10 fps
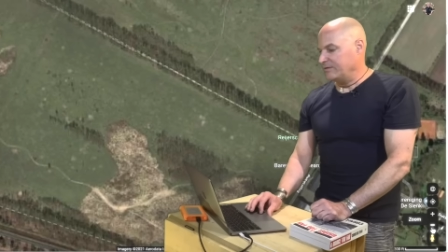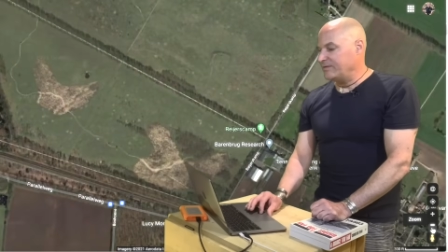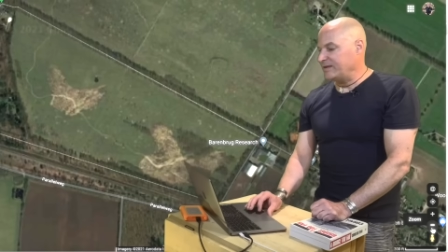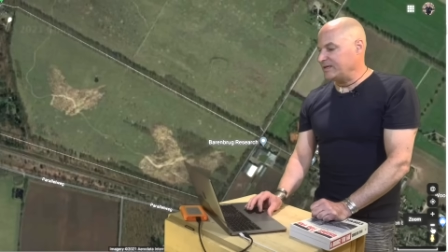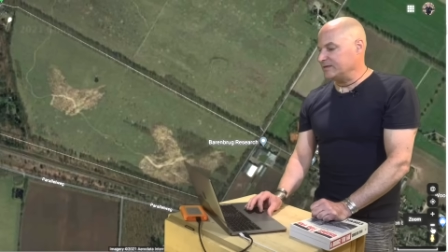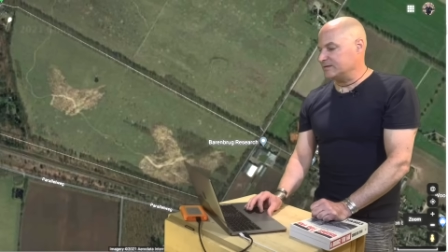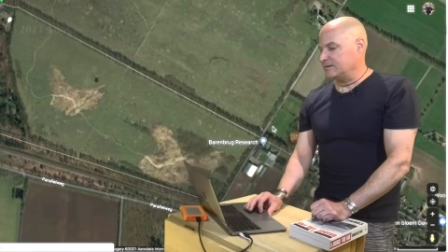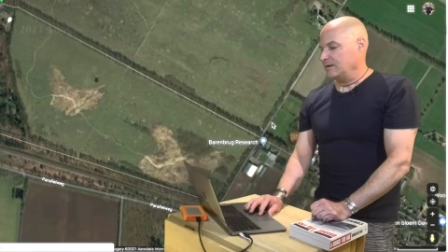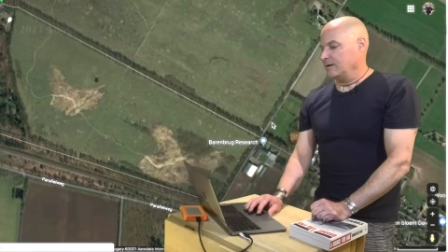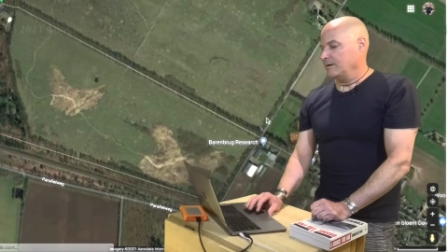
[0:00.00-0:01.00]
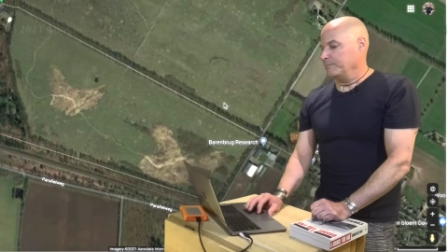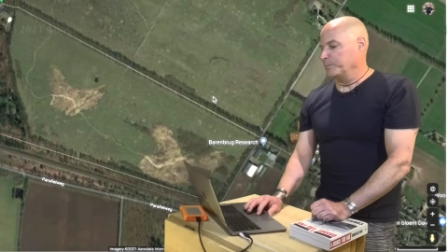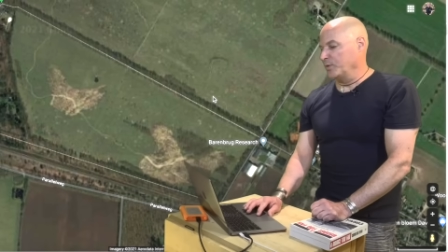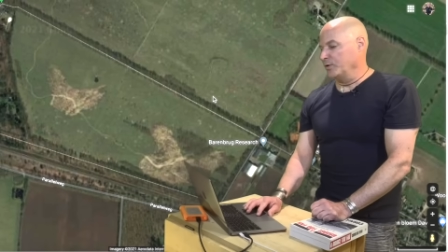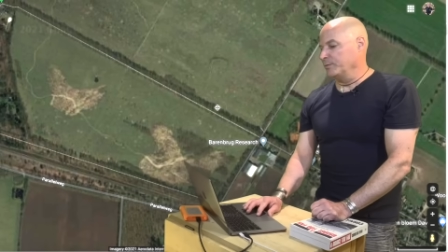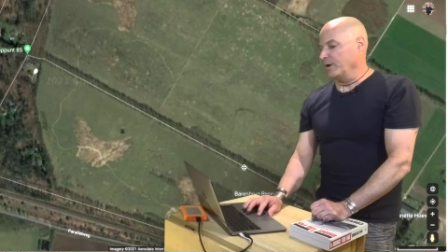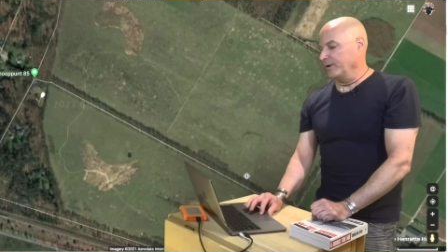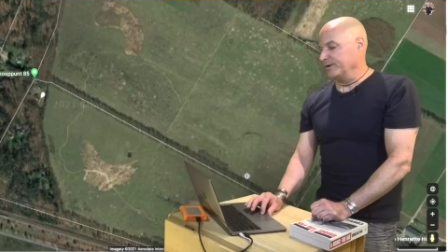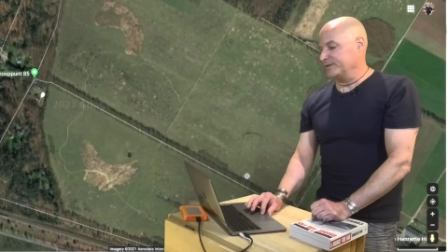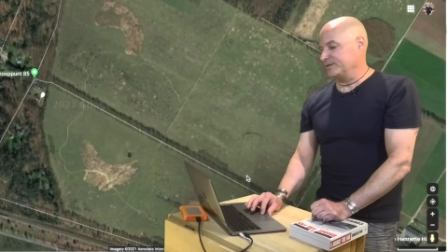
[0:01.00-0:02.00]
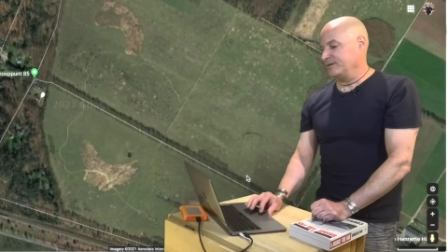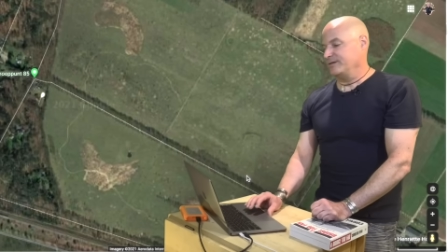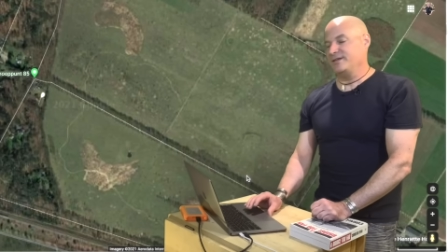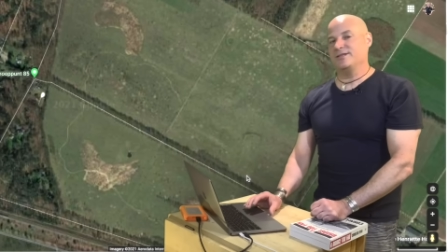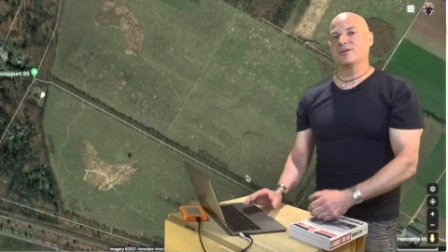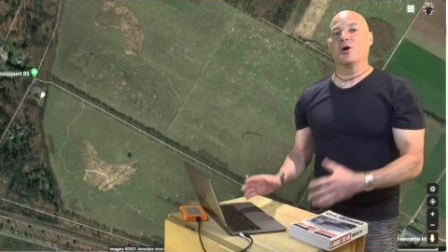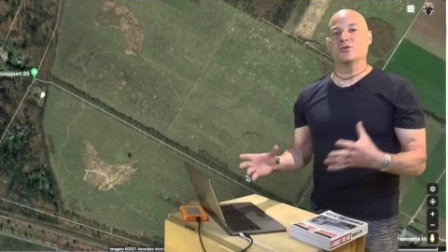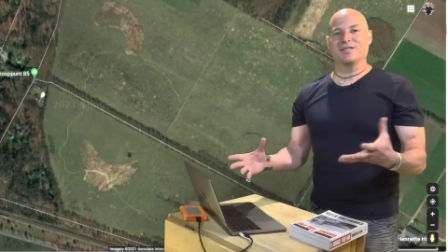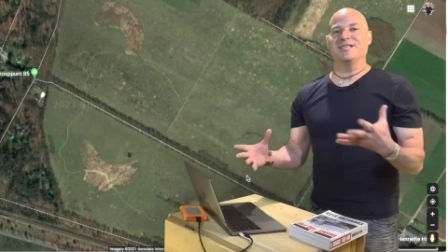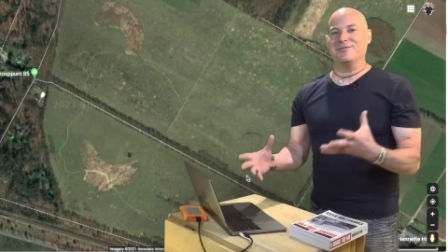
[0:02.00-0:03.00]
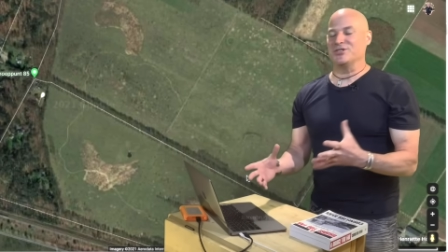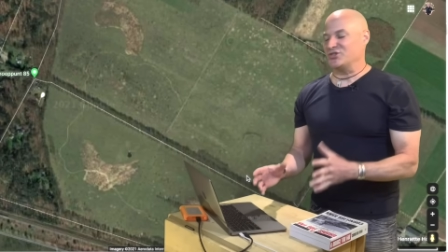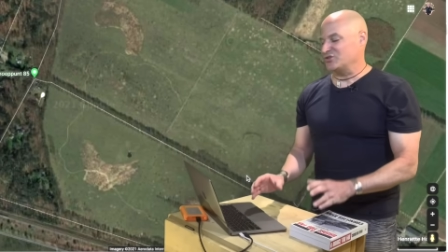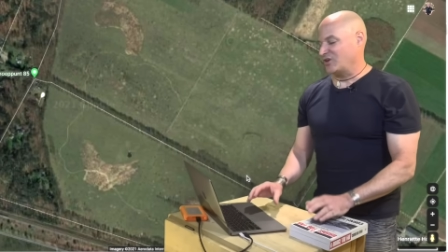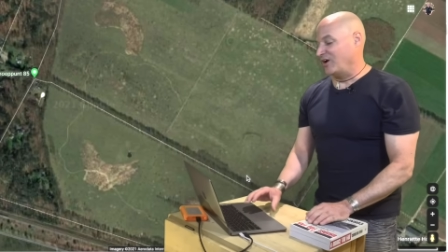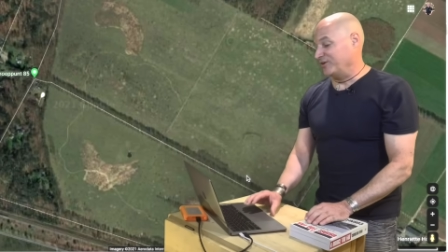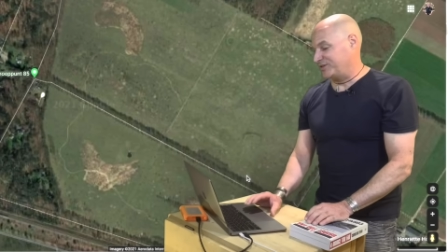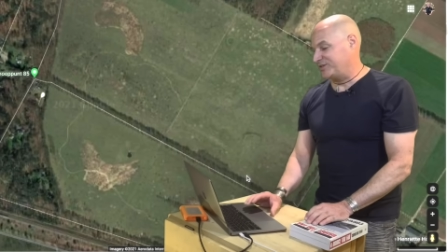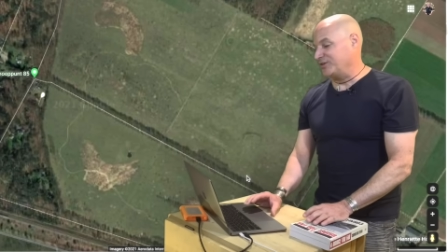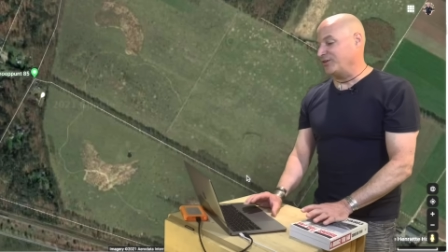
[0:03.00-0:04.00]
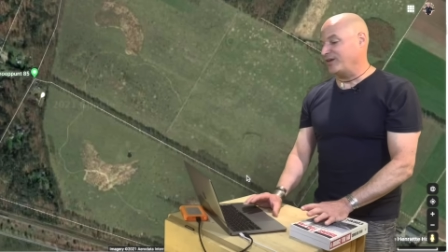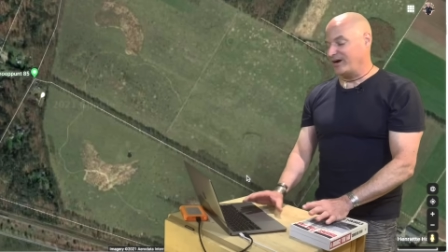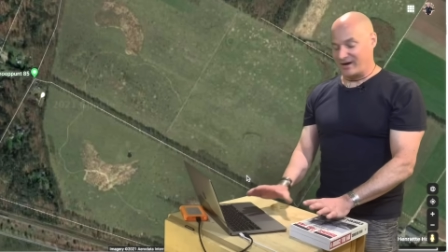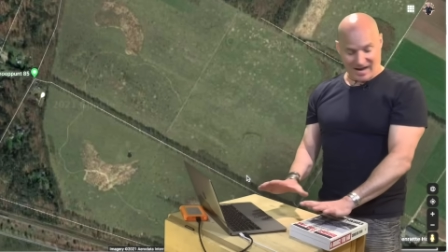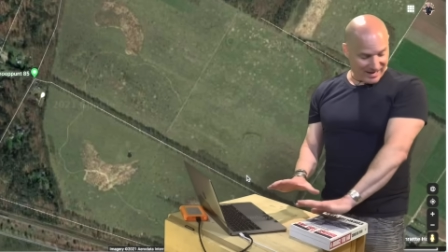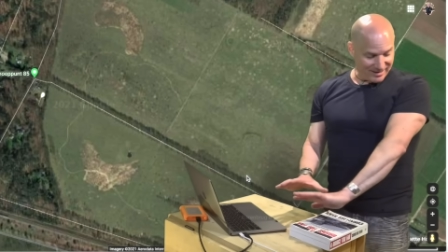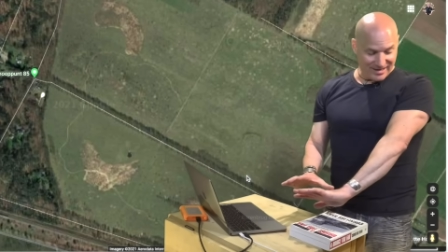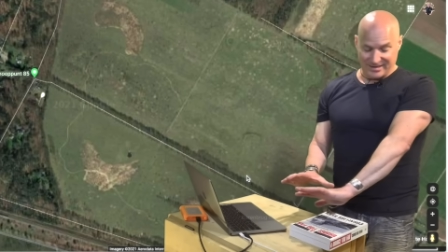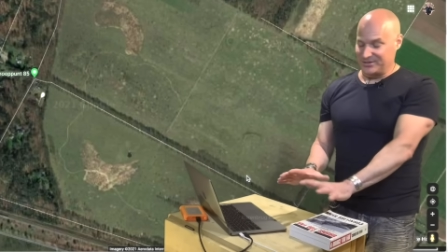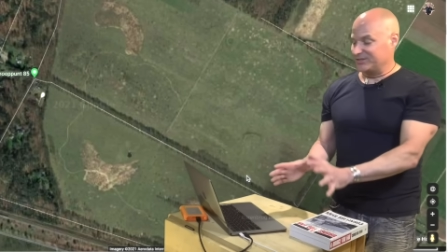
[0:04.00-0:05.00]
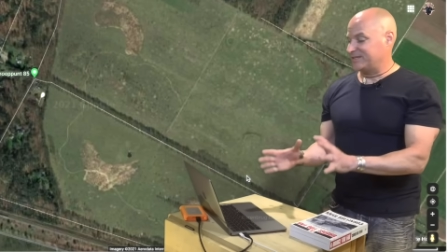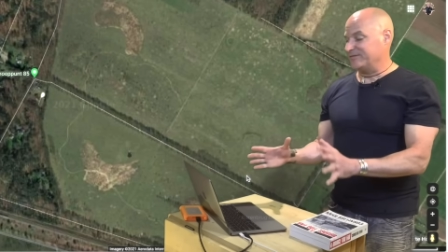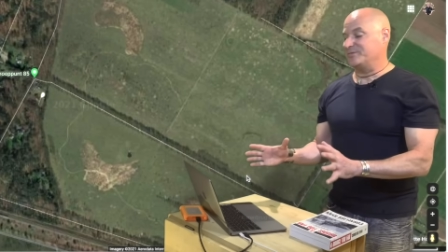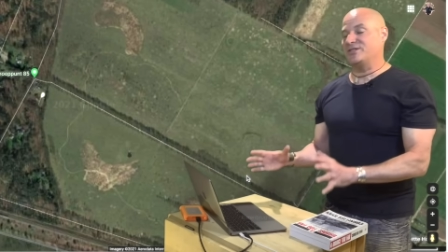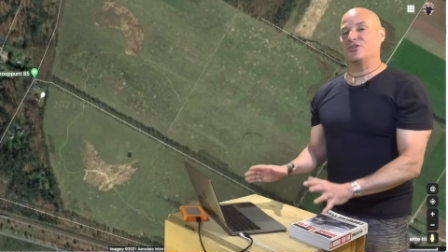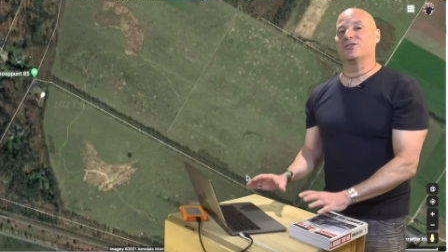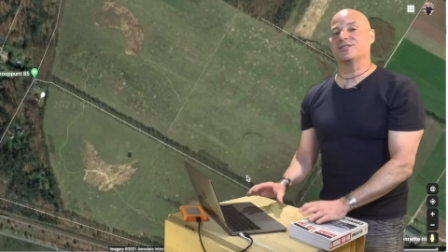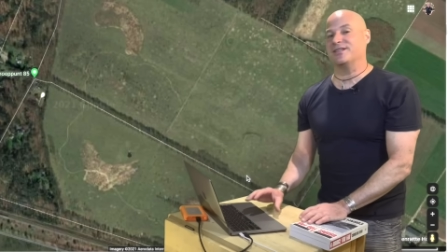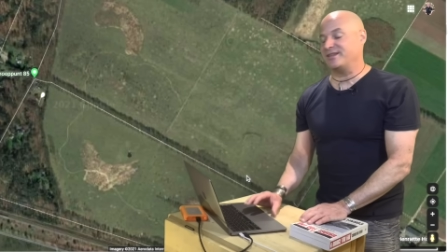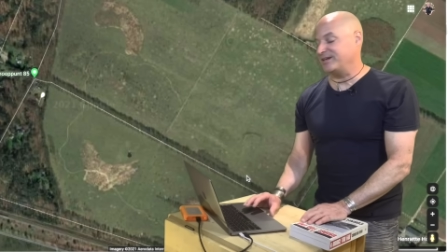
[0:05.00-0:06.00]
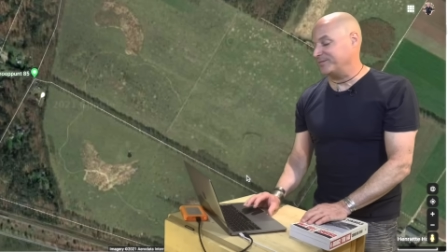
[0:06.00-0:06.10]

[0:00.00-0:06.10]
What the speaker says: These burn marks, these ghostly images are still there. And it just gives me chills to think